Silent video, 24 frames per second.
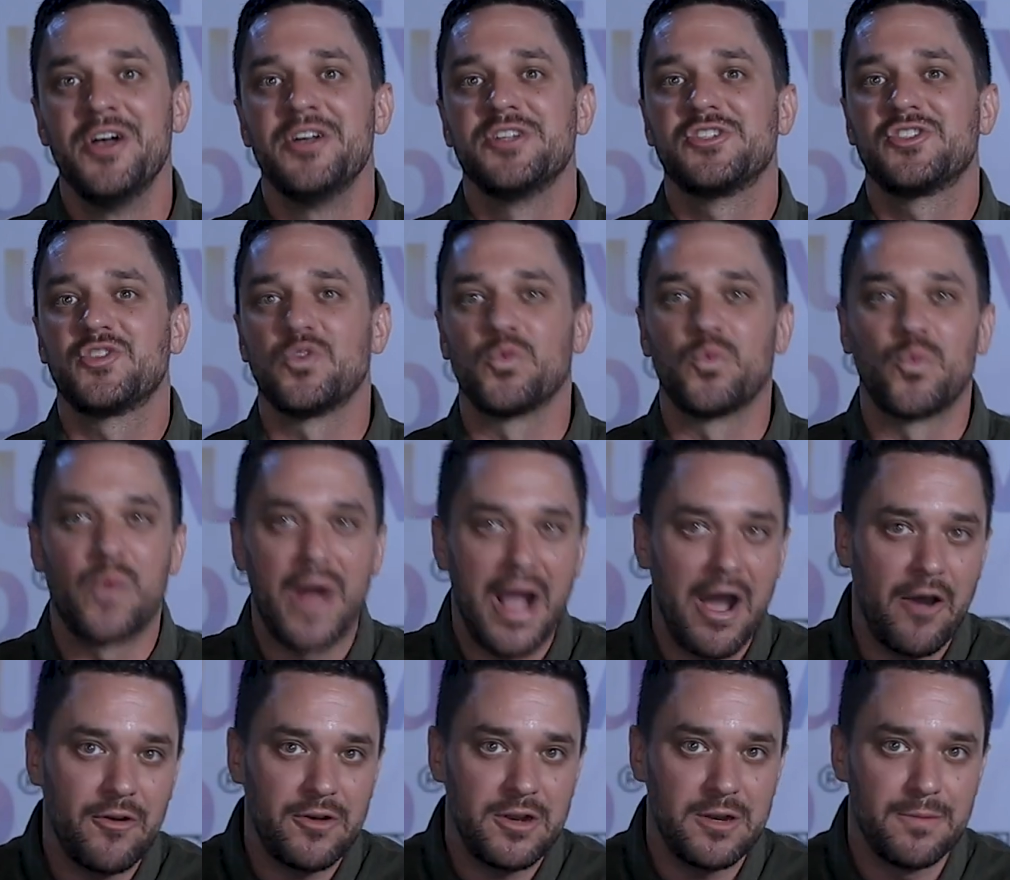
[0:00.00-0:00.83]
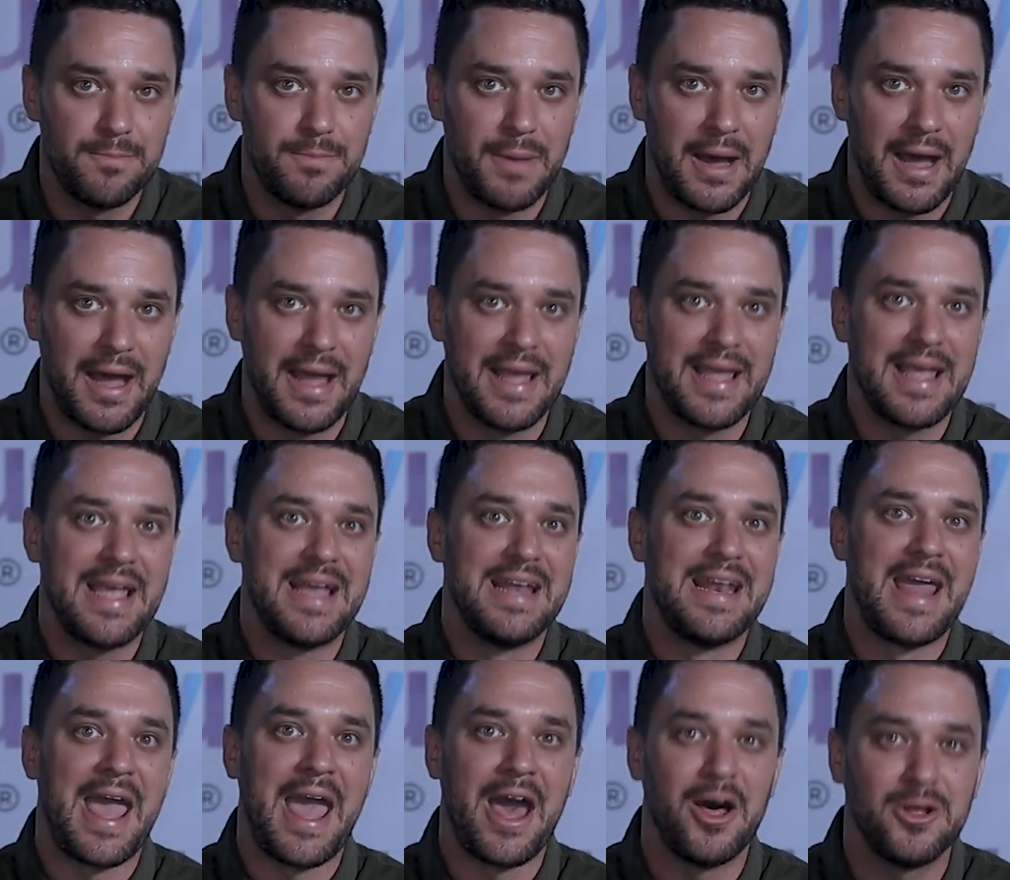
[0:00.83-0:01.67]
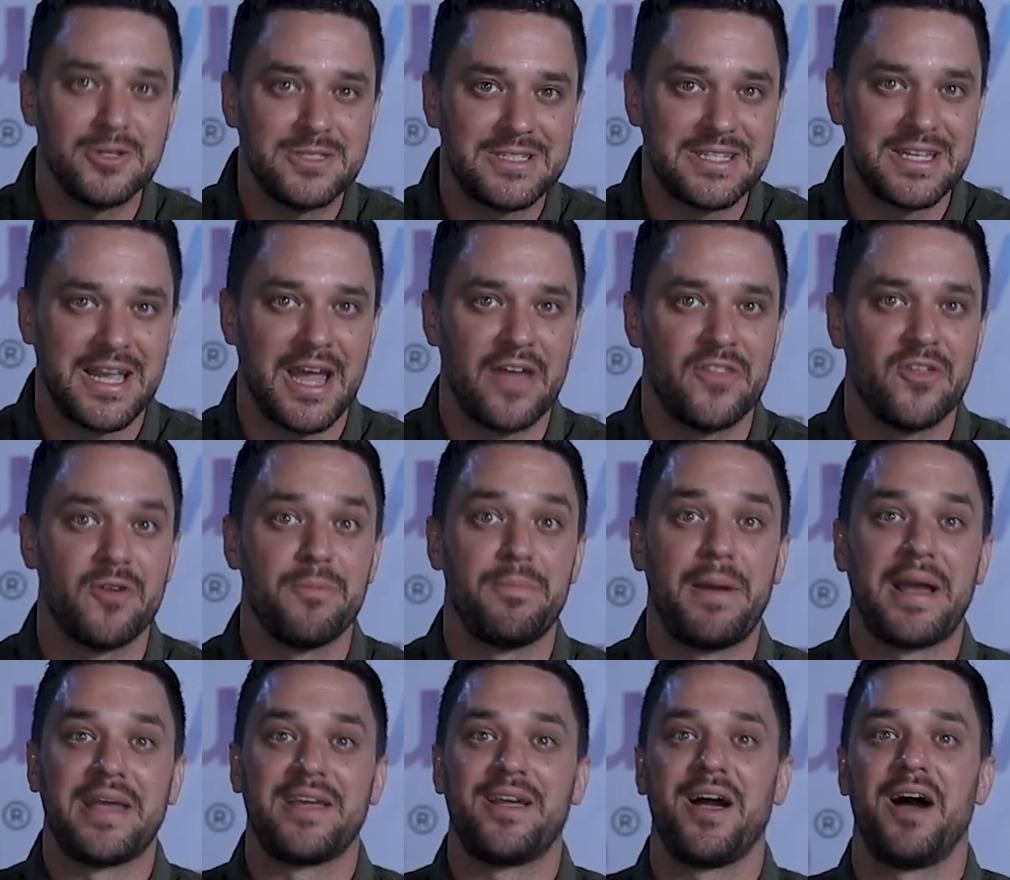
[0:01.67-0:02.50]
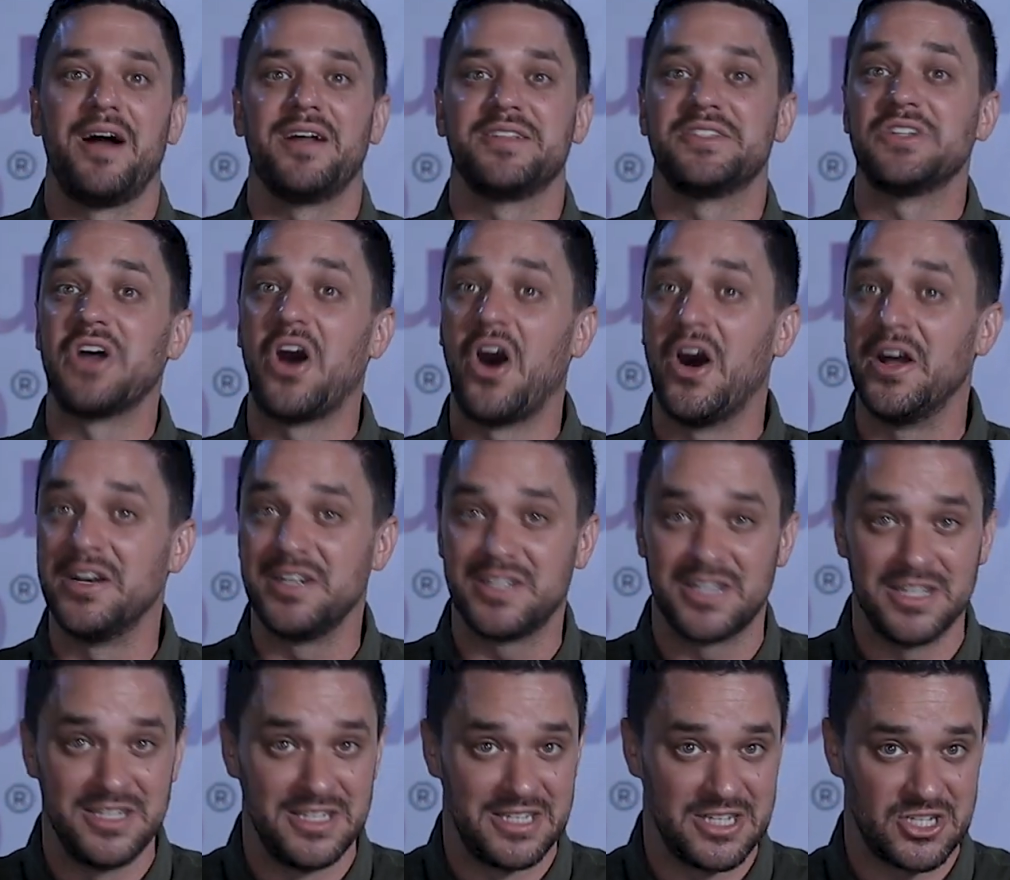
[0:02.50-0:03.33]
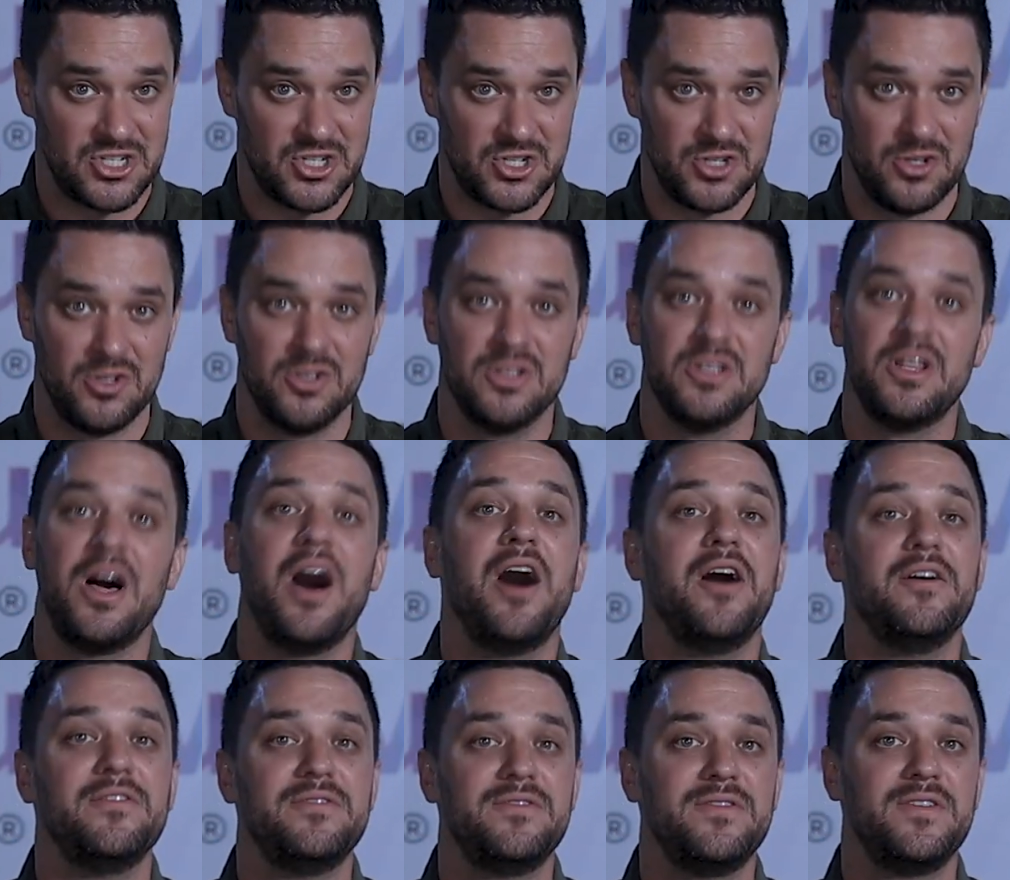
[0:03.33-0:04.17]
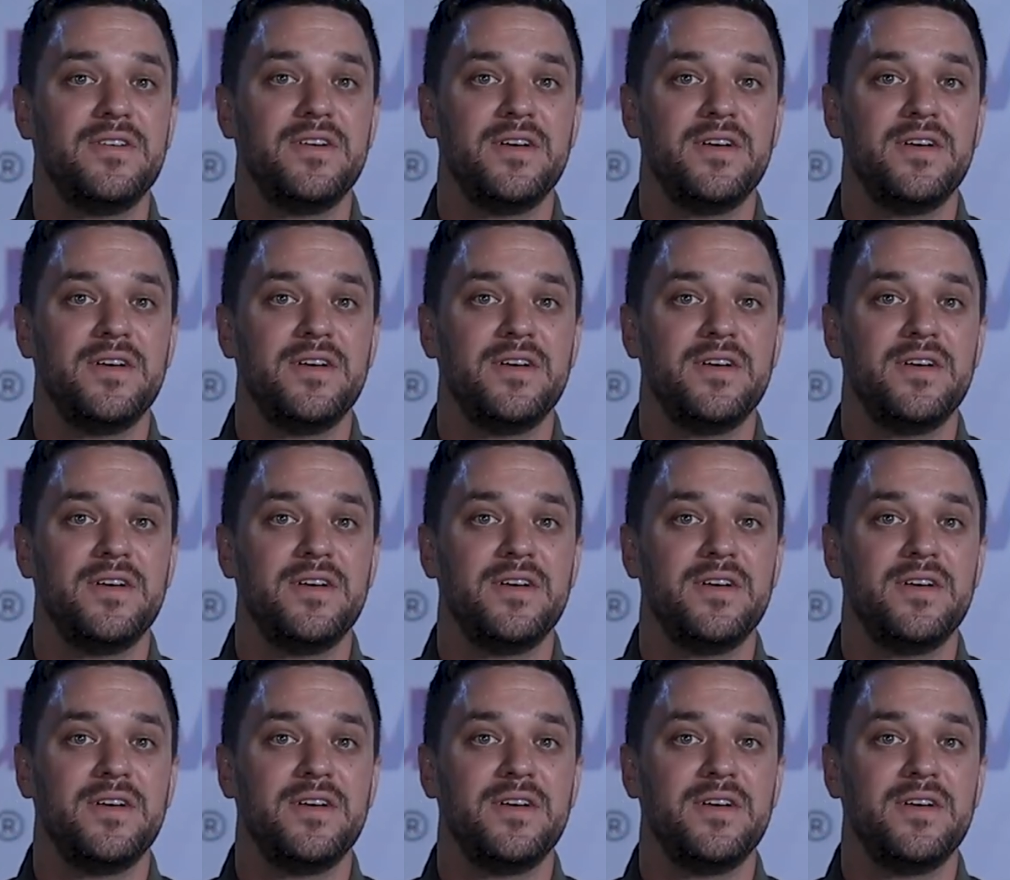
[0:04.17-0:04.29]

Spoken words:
surrounded by and held together by God's unconditional love.